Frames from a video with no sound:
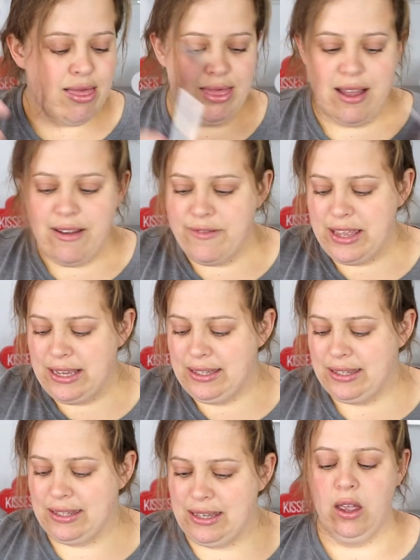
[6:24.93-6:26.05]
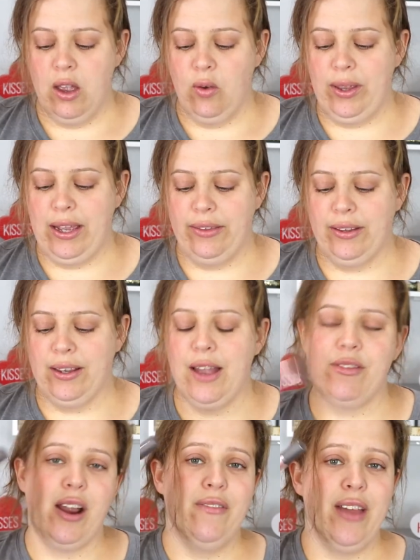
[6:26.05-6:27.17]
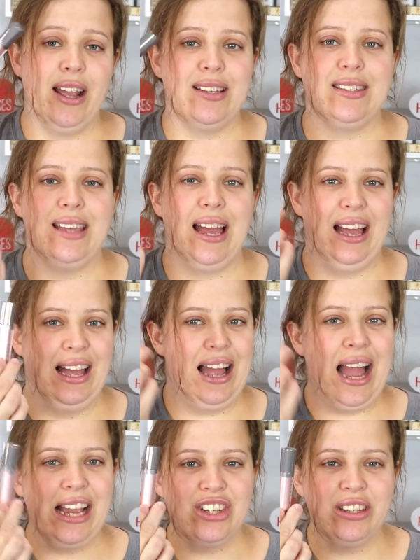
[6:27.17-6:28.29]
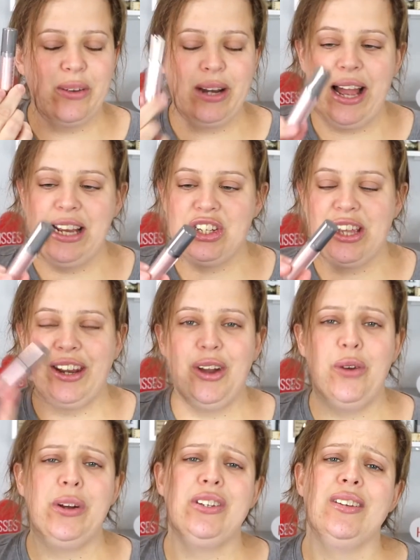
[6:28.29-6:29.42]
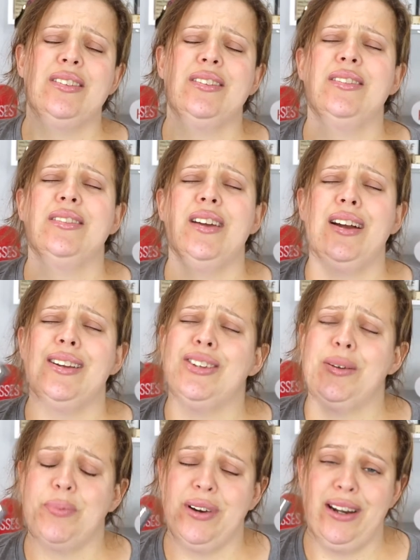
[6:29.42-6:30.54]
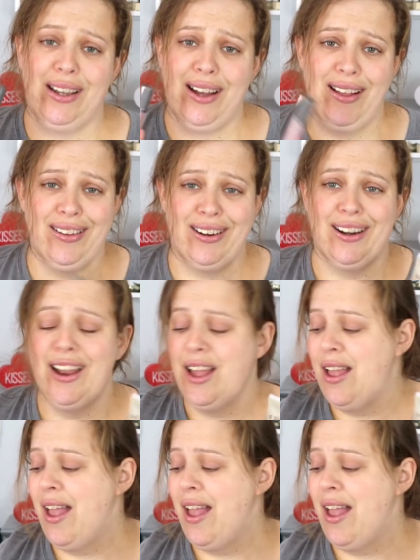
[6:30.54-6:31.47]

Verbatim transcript: Love this. We got the Cover FX liquid eyeshadow, which is such a pretty color.